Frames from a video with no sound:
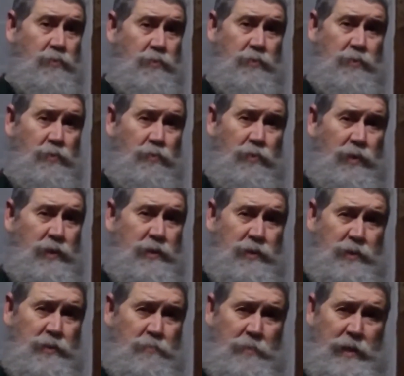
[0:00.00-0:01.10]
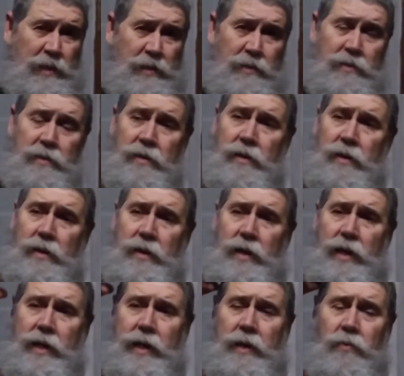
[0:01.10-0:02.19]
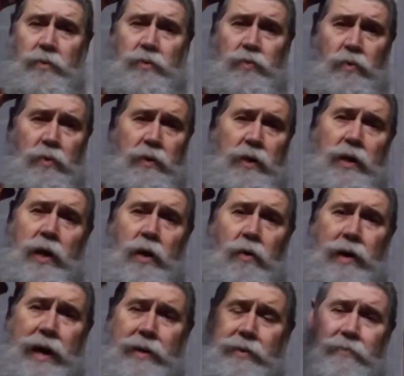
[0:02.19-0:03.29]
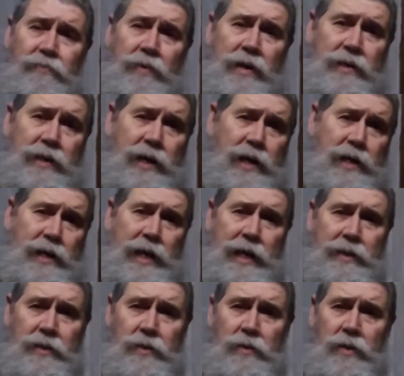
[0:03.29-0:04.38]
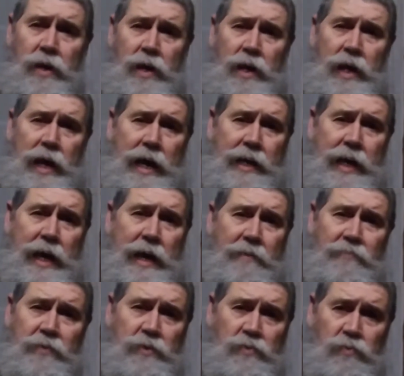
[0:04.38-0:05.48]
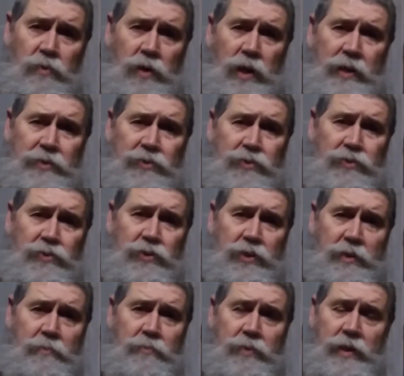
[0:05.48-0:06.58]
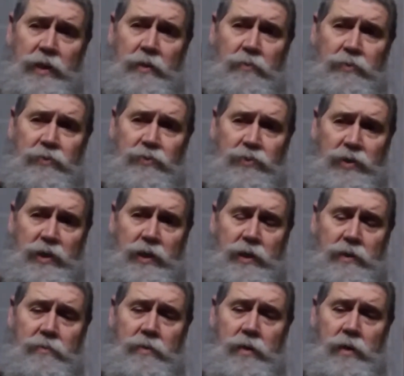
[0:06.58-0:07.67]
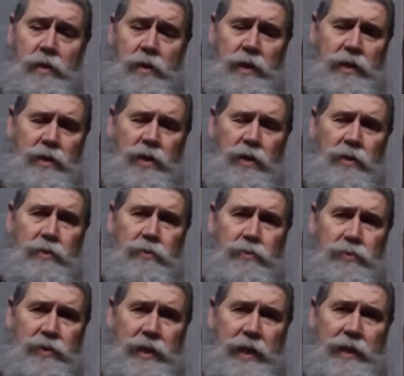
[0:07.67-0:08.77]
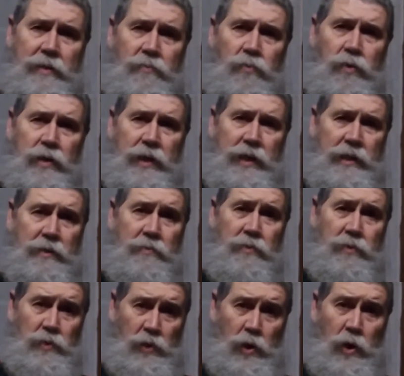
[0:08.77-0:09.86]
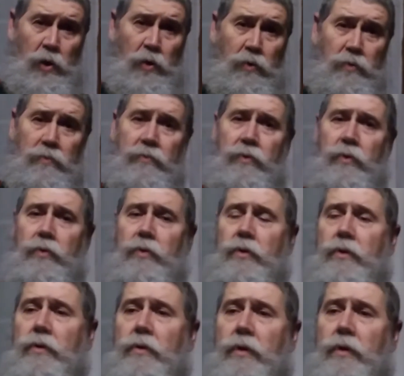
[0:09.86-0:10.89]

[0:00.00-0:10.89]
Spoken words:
was a religious man, and he was wanting to know how to find God, how to have this relationship that he was seeing, and to understand what he had learned through